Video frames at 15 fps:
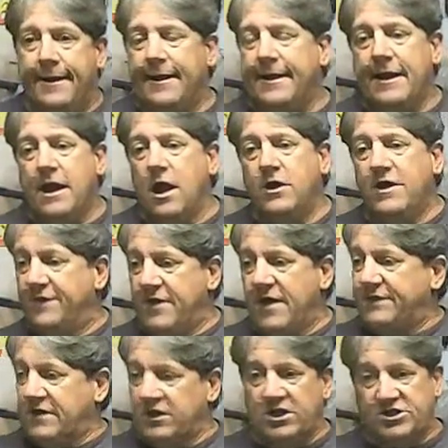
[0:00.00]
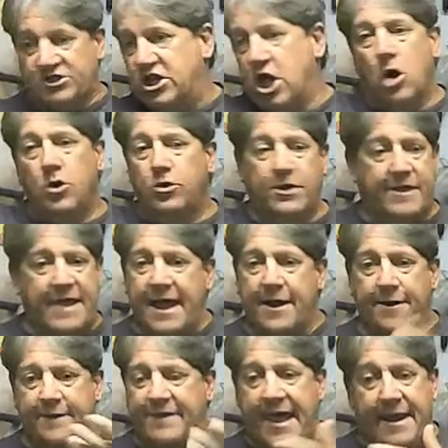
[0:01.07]
You know, if you just go to
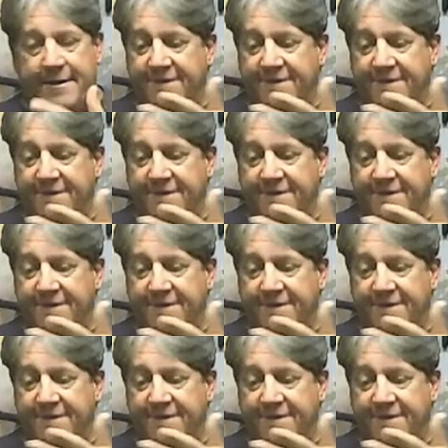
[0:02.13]
that,